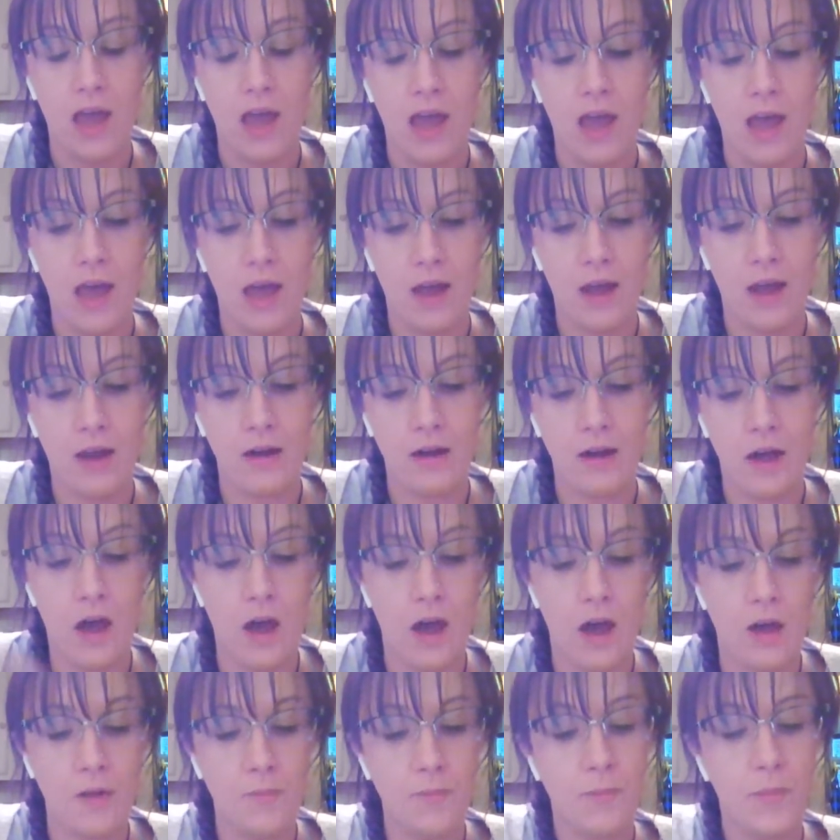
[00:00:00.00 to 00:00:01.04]
And,
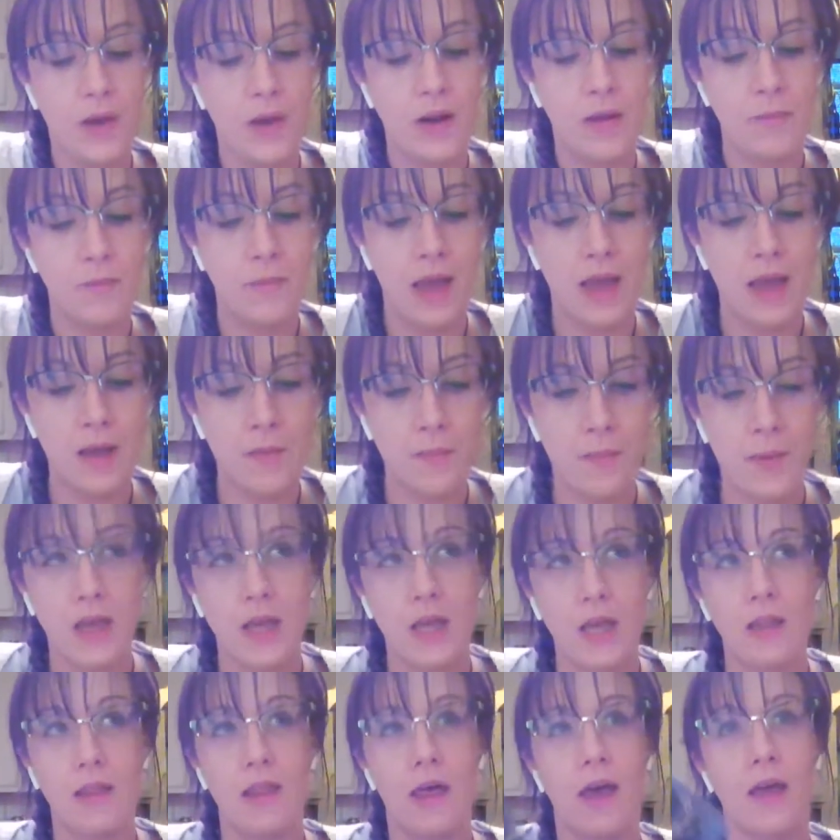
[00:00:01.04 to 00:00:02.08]
um, but it may
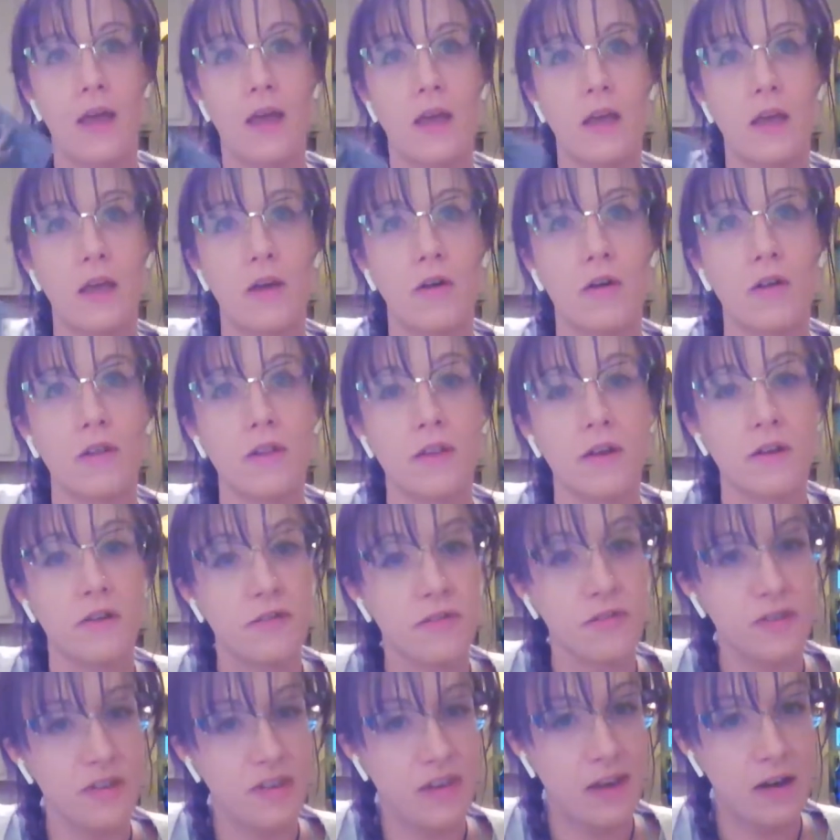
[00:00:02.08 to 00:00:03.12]
be like you're a little
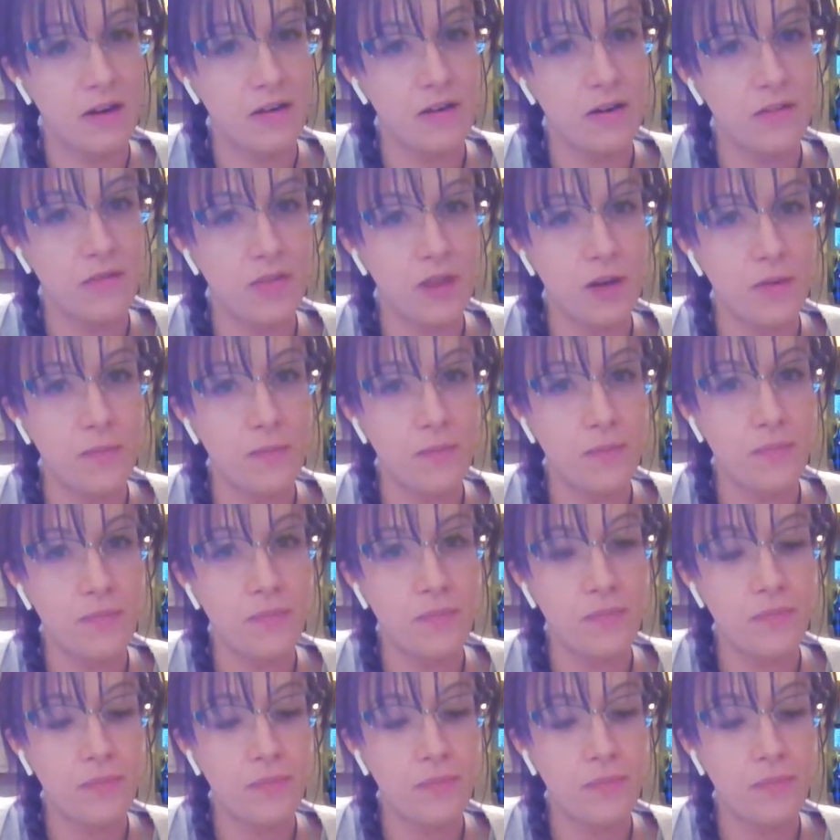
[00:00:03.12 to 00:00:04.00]
scared of them.